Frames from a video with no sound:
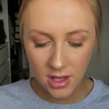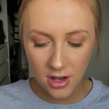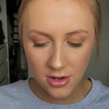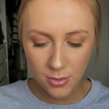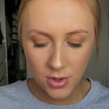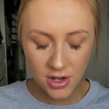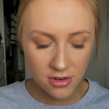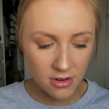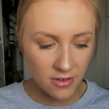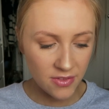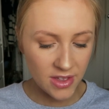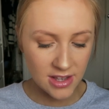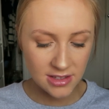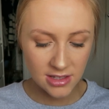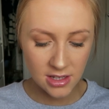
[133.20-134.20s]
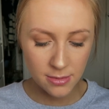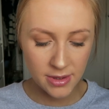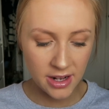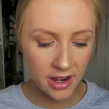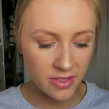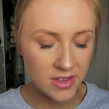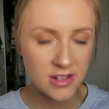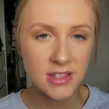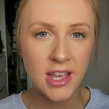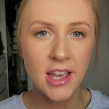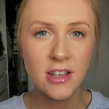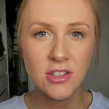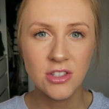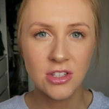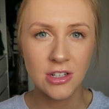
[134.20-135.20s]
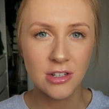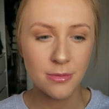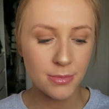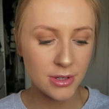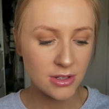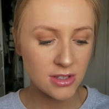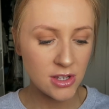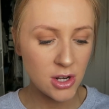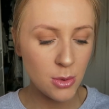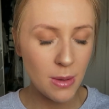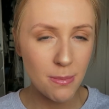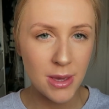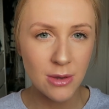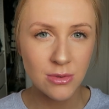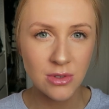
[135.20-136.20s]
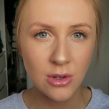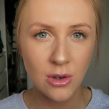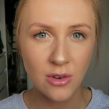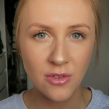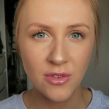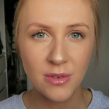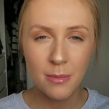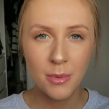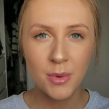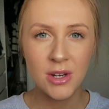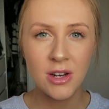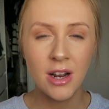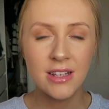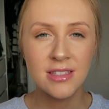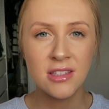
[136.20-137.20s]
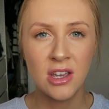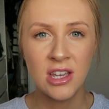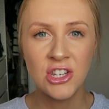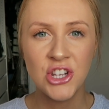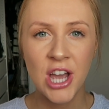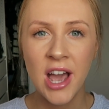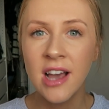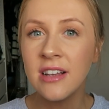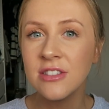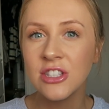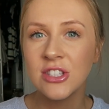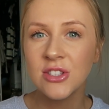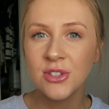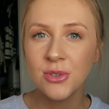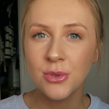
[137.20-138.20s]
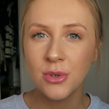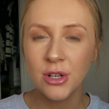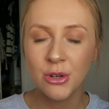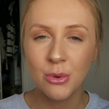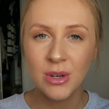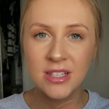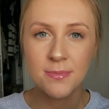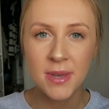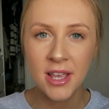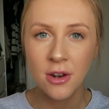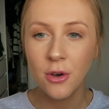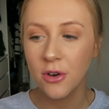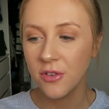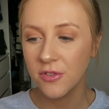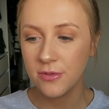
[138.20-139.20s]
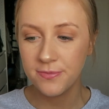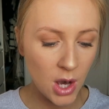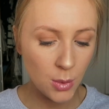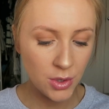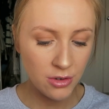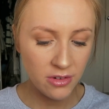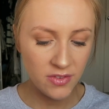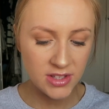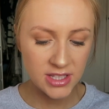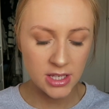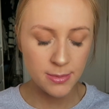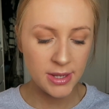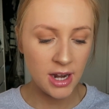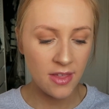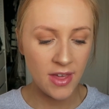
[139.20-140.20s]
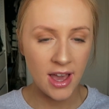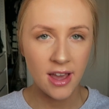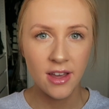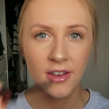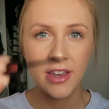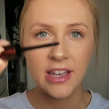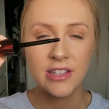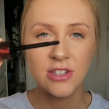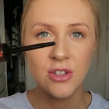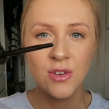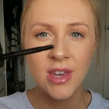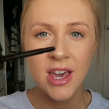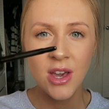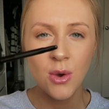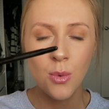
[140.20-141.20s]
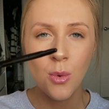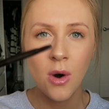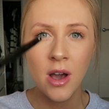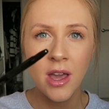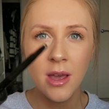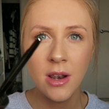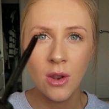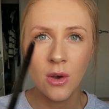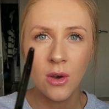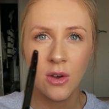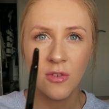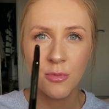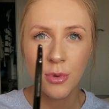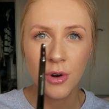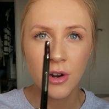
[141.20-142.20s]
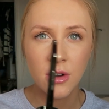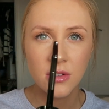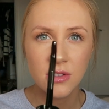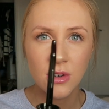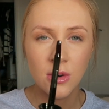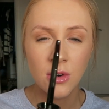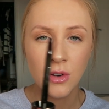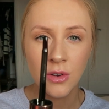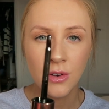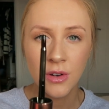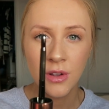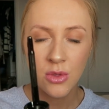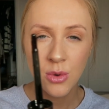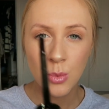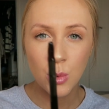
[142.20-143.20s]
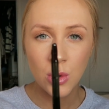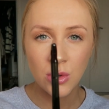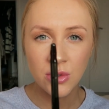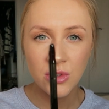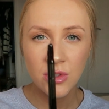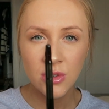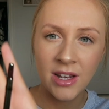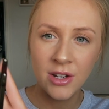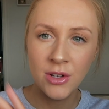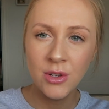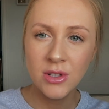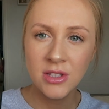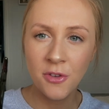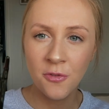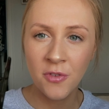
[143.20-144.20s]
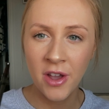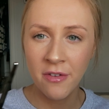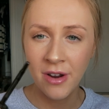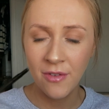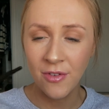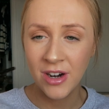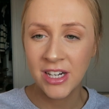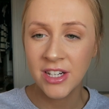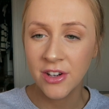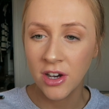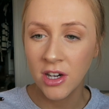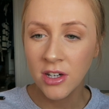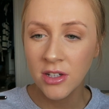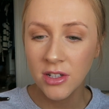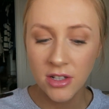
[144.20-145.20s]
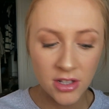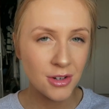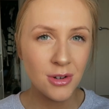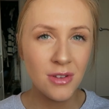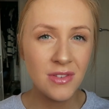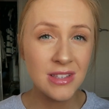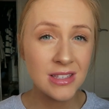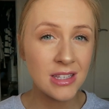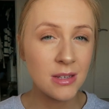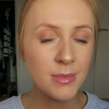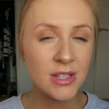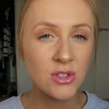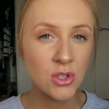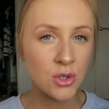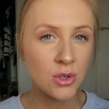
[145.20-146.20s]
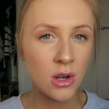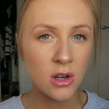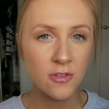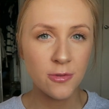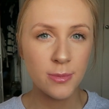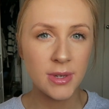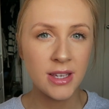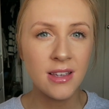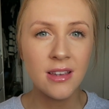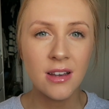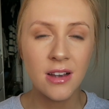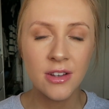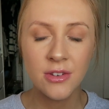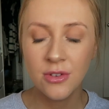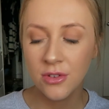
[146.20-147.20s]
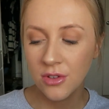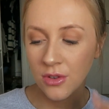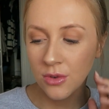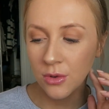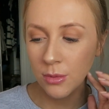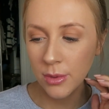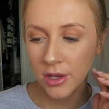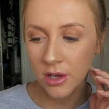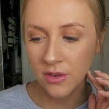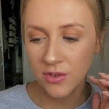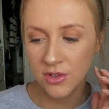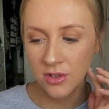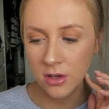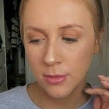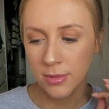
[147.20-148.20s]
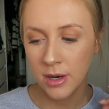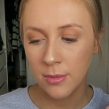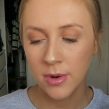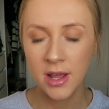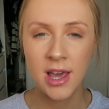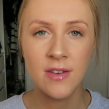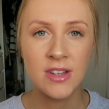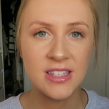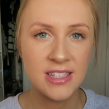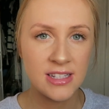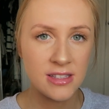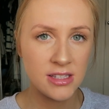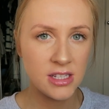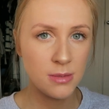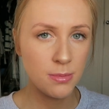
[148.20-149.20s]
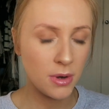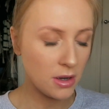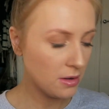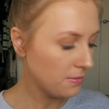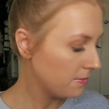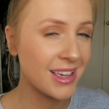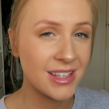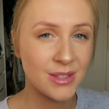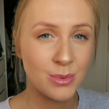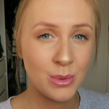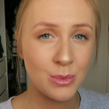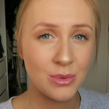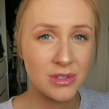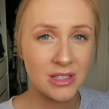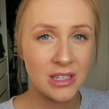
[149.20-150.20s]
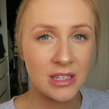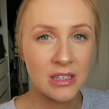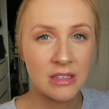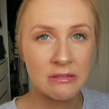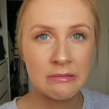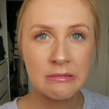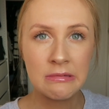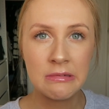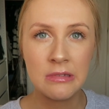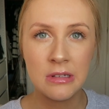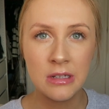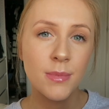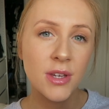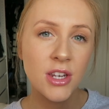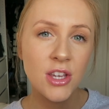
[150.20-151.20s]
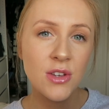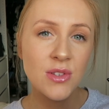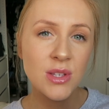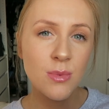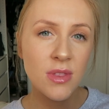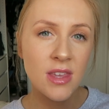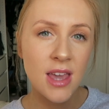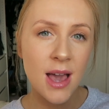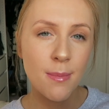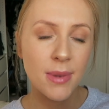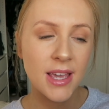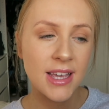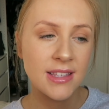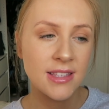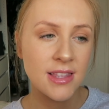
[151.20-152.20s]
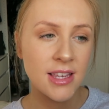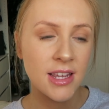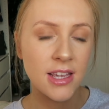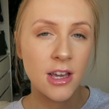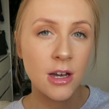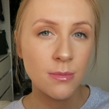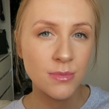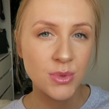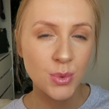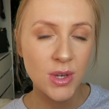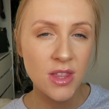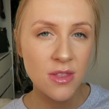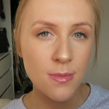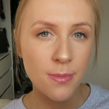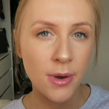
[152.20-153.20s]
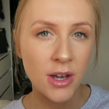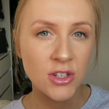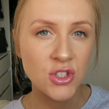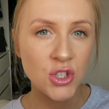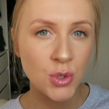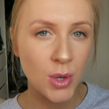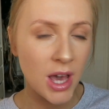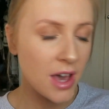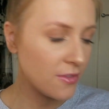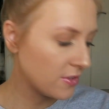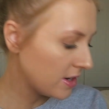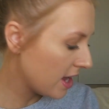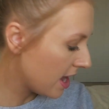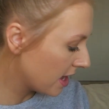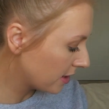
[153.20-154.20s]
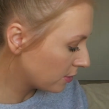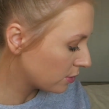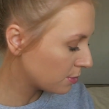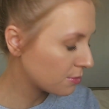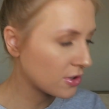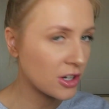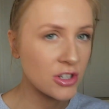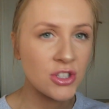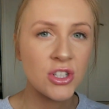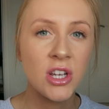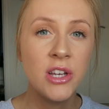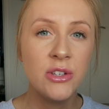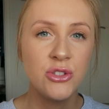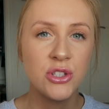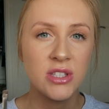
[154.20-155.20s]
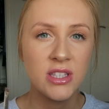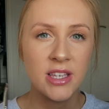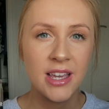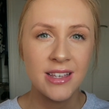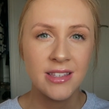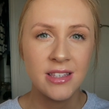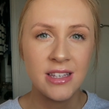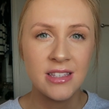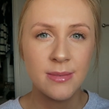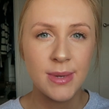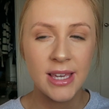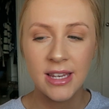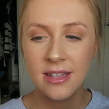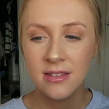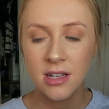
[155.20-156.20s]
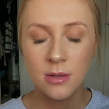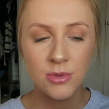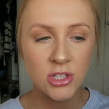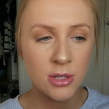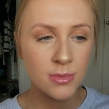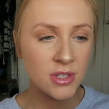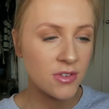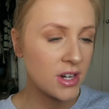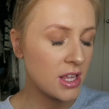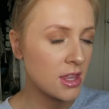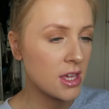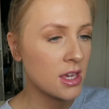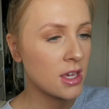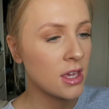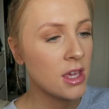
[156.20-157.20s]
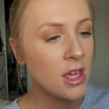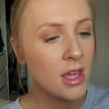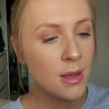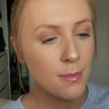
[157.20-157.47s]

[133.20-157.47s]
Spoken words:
I wonder if that's going to be like the texture, because I know it peels off. Remember when you like stuck it to your hands in school, it'd always peel off. I wonder if it's going to be like that. Okay, so you get quite a lot of product on the wand. It looks very, very dark. I don't know if this is going to be too dark for me. I do normally go for dark brown when I have it tinted, but I guess we will see. I'm going to use it with the applicator that it comes with, but I do have an angled brush just in case I need to make any touch-ups or anything,